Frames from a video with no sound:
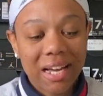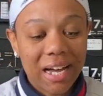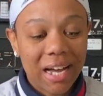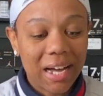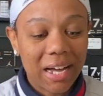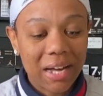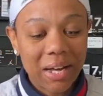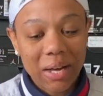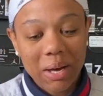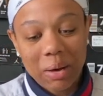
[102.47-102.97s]

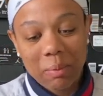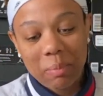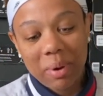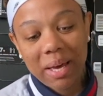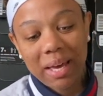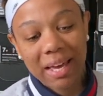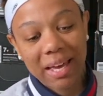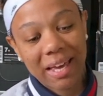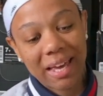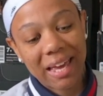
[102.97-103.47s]

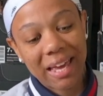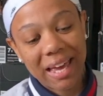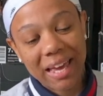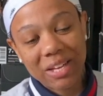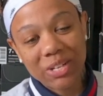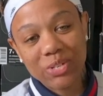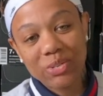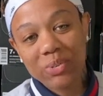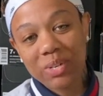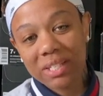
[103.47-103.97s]

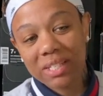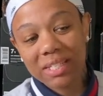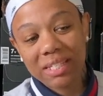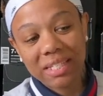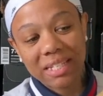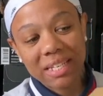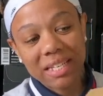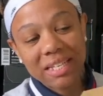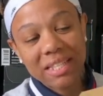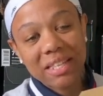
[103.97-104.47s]
As you can
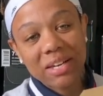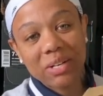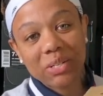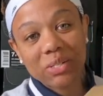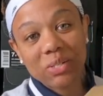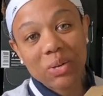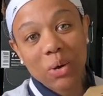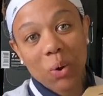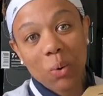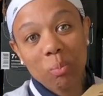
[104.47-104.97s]
see, there's
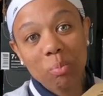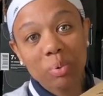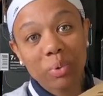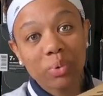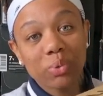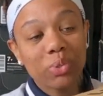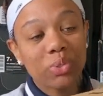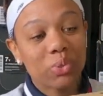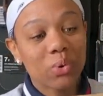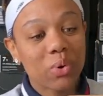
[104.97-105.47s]
no
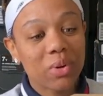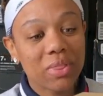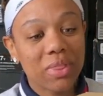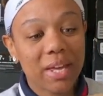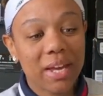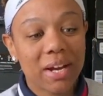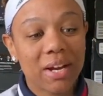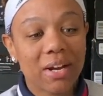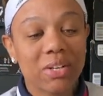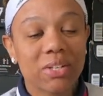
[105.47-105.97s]
boost on there.